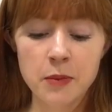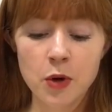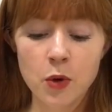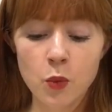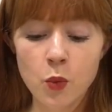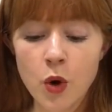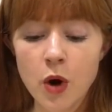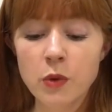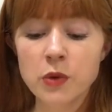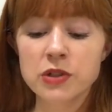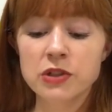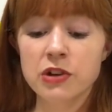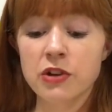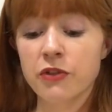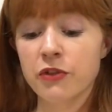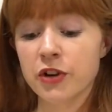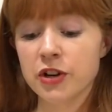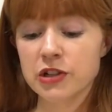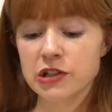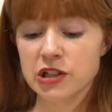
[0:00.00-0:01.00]
What was your
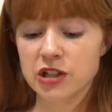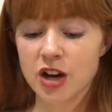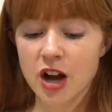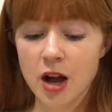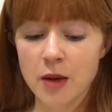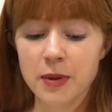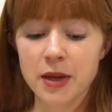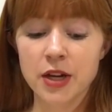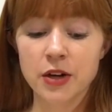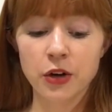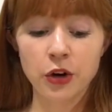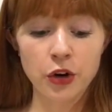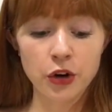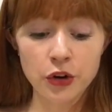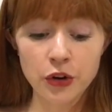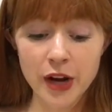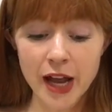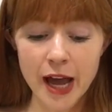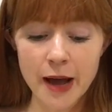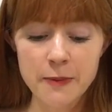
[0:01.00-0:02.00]
first job in
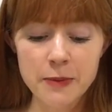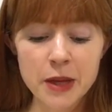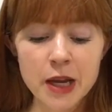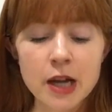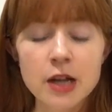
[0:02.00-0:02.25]
Korea?